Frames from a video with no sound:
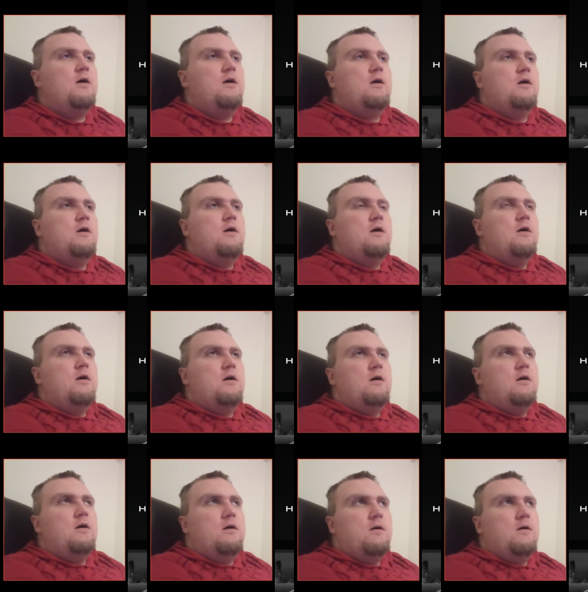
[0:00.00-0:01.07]

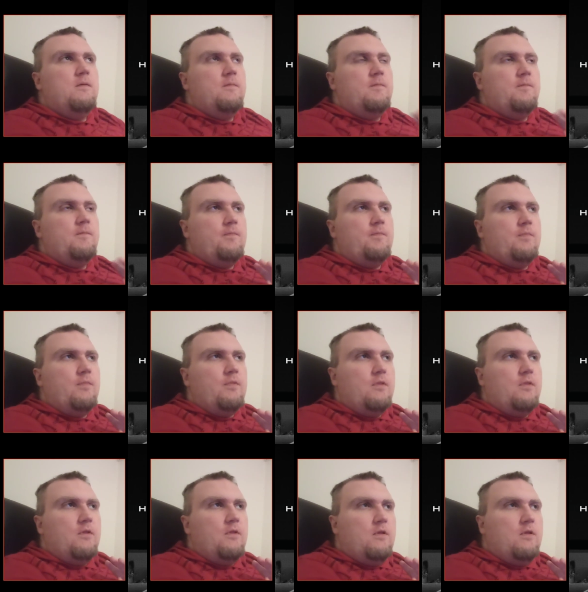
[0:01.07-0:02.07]
Nothing is said.